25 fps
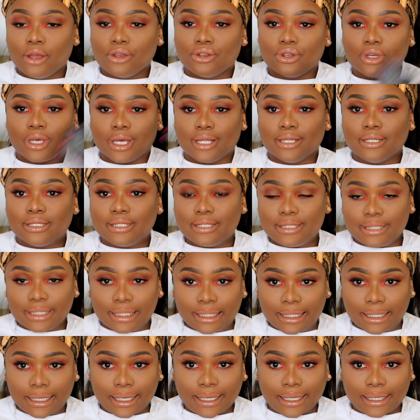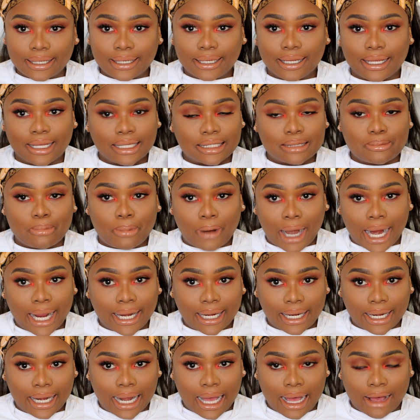You can see it is
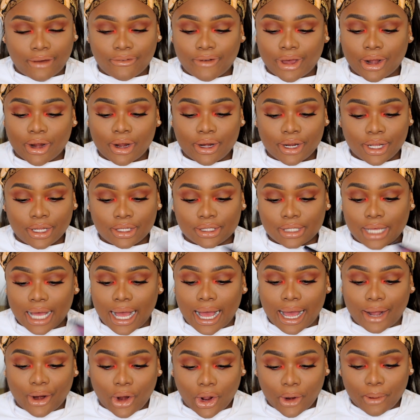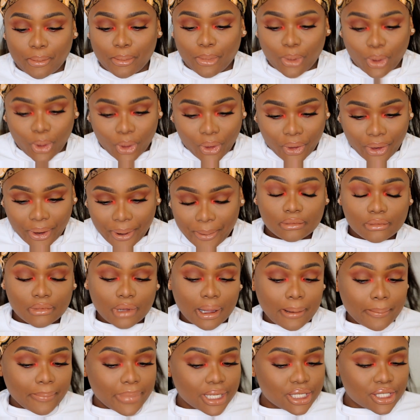bright enough. I don't need to add on more.
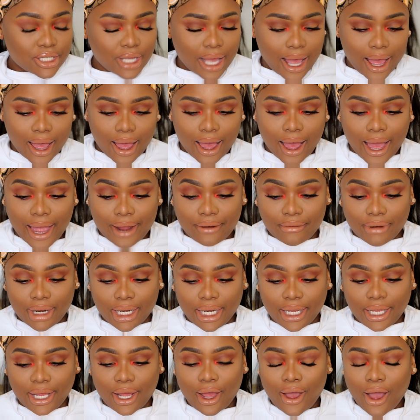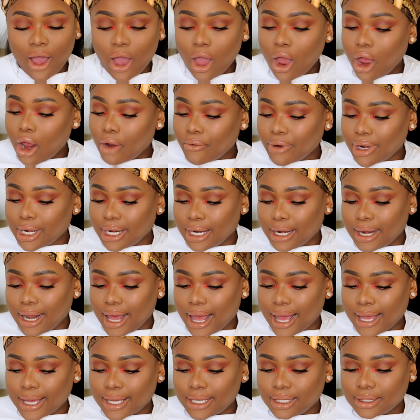But yeah, I really
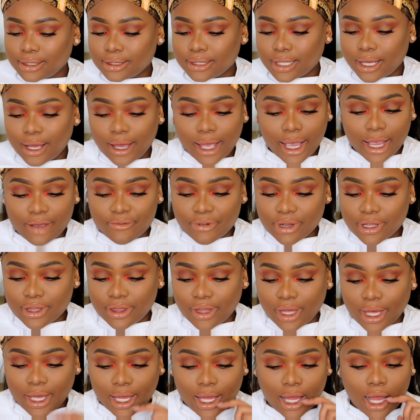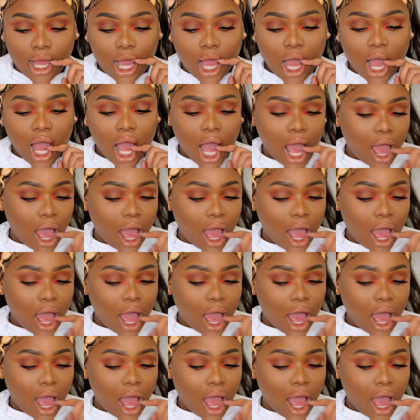liked everything